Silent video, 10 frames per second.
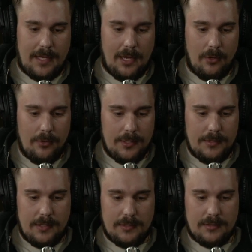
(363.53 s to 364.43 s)
How
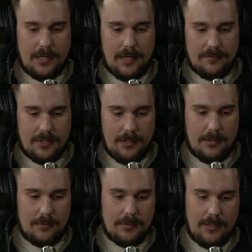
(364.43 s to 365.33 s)
then does it have
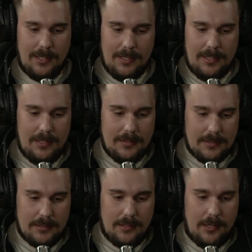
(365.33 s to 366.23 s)
tares? He
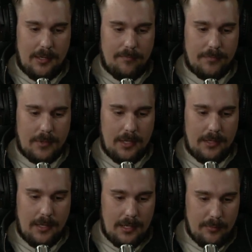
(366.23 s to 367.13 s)
said to them,
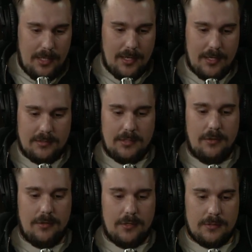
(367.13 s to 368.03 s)
An enemy has
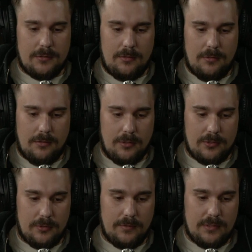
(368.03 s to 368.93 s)
done this. The
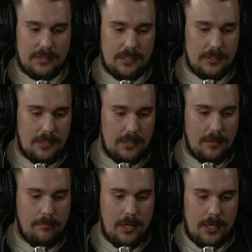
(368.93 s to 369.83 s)
servant said to
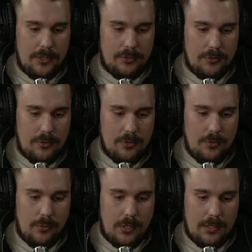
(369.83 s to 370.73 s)
him, Do
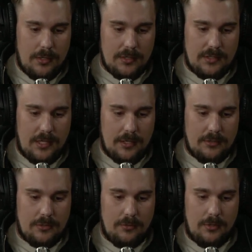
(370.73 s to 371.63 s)
you want us
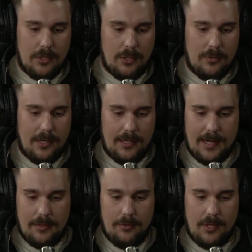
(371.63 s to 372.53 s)
then to go and
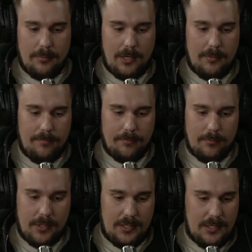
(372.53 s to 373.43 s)
gather them up?
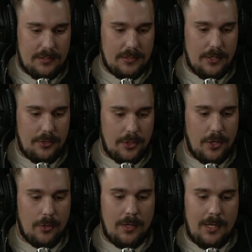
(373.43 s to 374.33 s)
But he said,
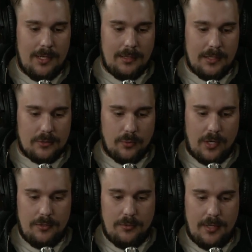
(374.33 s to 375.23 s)
No, lest
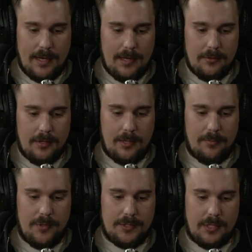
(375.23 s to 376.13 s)
while you gather
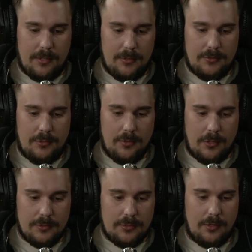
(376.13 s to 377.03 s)
up the tares, you
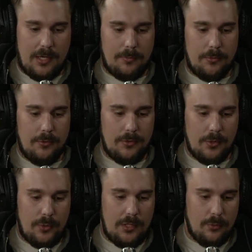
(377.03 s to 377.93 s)
also uproot
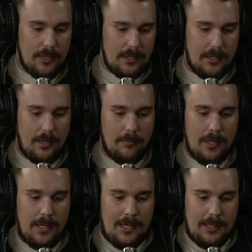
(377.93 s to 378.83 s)
the wheat with them.
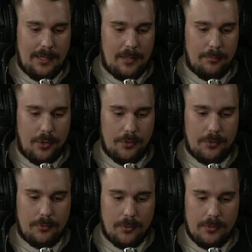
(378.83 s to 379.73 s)
Let
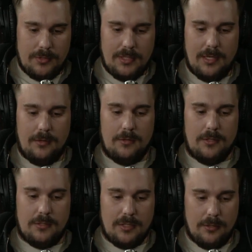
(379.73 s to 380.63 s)
both grow together
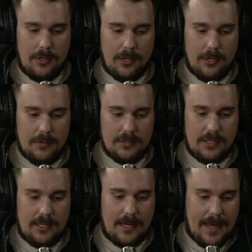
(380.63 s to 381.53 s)
until the
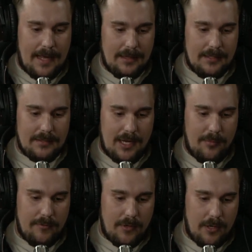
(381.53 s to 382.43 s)
harvest, and at the
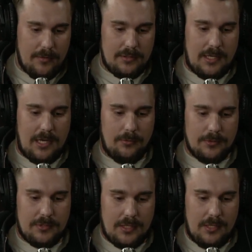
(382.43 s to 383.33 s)
time of harvest I
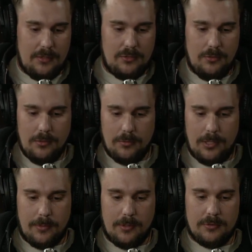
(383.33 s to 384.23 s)
will say to the
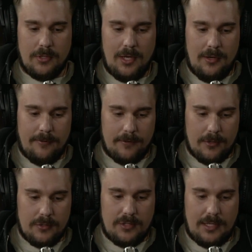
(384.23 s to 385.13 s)
reapers,
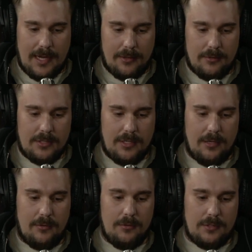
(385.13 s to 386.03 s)
First gather
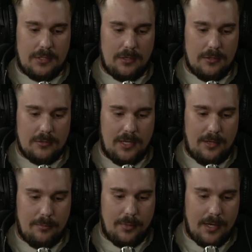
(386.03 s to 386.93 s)
together the tares,
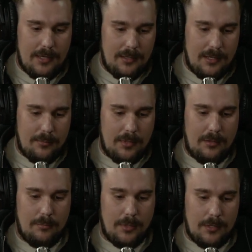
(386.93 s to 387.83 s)
and bind them
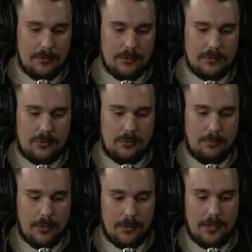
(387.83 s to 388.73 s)
in bundles to
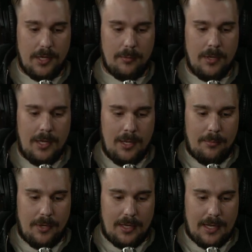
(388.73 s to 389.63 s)
burn them,
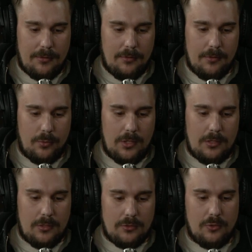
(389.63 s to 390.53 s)
but gather the
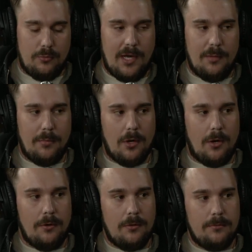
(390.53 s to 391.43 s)
wheat into my
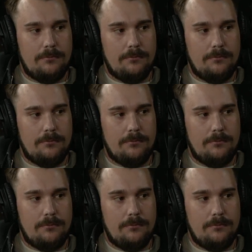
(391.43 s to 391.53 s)
barn.